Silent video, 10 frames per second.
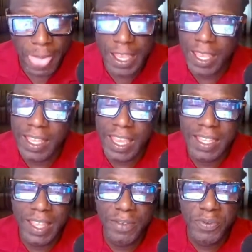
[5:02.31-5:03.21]
And
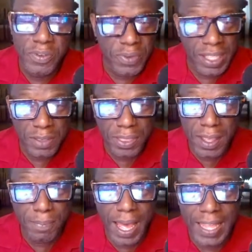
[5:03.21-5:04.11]
if you really
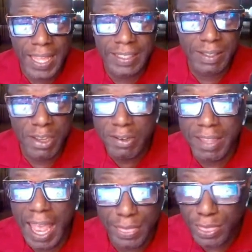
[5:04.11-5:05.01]
think about it, they're
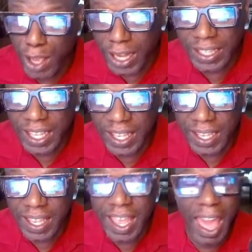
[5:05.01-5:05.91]
not taught
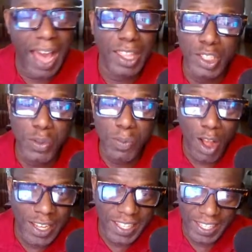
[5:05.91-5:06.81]
how to do
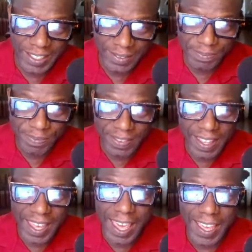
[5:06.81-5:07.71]
marketing.
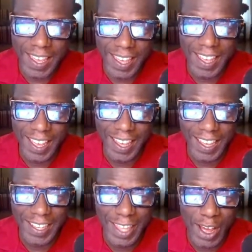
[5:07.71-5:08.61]

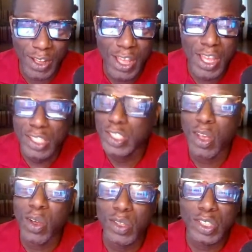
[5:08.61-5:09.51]
you know,
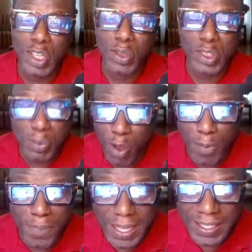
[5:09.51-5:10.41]
so small
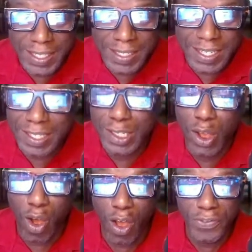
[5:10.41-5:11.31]
businesses
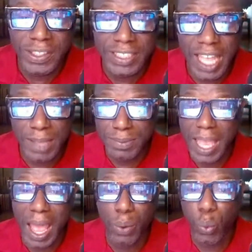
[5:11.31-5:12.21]
oftentimes
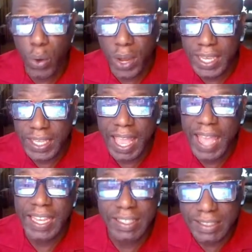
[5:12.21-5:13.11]
are winging
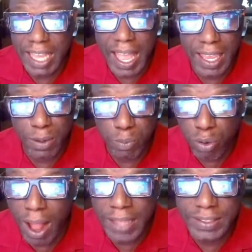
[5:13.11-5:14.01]
that entire
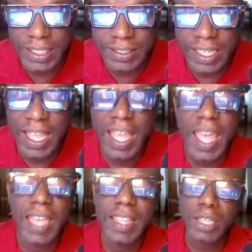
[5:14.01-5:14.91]
process,
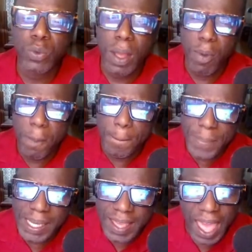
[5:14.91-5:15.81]
and that's why I'm a
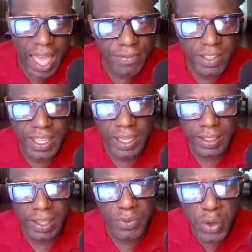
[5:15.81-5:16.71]
big advocate
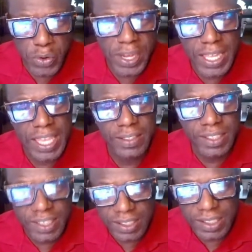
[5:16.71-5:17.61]
of creating
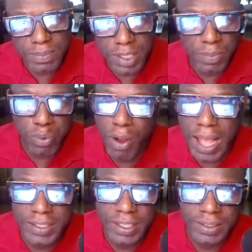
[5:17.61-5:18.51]
systems and
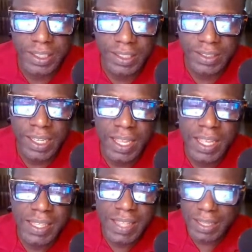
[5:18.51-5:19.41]
processes
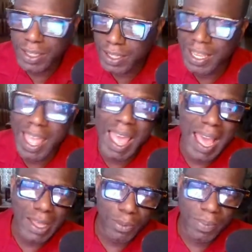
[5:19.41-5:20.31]
that's going to
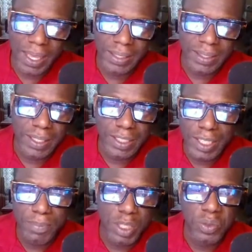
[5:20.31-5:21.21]
automate
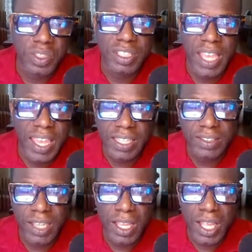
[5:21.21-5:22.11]
some of those
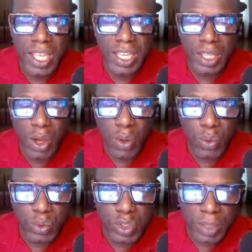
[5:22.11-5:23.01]
things.
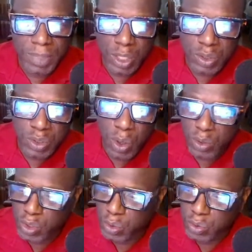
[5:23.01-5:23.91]
Some of
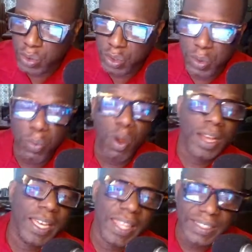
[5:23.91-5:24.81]
those
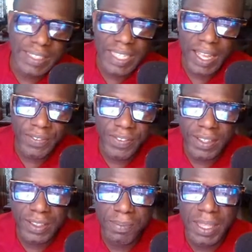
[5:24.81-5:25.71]
marketing stuff
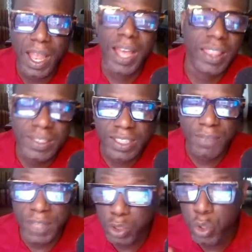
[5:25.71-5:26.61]
is some of the other
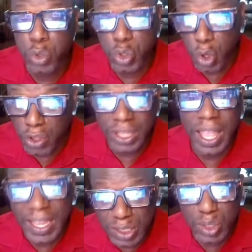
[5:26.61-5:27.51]
stuff that you don't
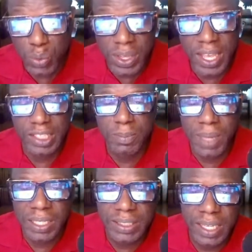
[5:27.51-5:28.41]
like doing as
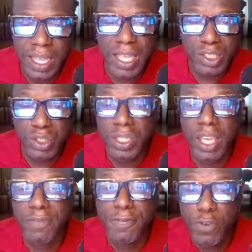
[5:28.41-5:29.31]
much, so you
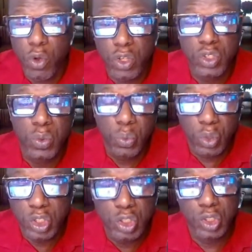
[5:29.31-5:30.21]
can focus on
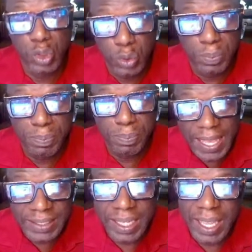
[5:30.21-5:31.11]
what you do
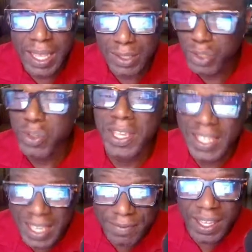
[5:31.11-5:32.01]
best, so you can
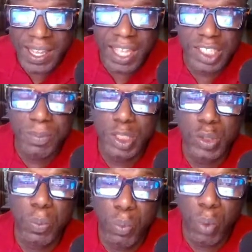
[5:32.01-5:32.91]
give your
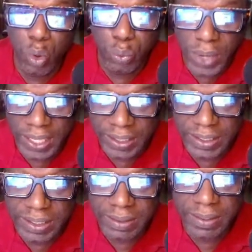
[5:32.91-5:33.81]
customers more
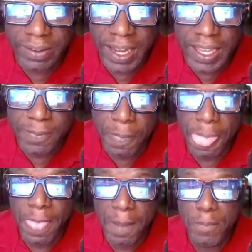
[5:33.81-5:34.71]
wins. All right,
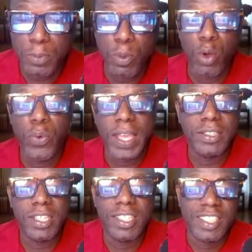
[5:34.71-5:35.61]
put more
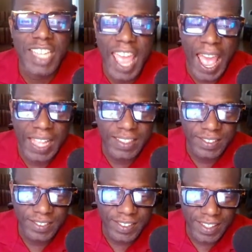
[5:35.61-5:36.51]
wins in the chat
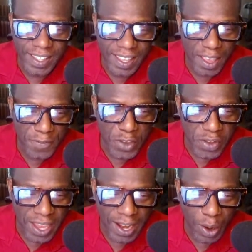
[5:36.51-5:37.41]
if you're
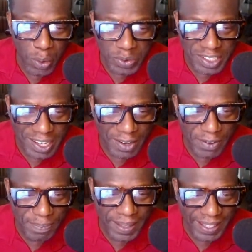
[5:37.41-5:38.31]
here. Who's here
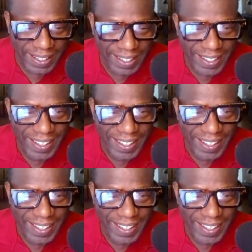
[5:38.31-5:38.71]
with me?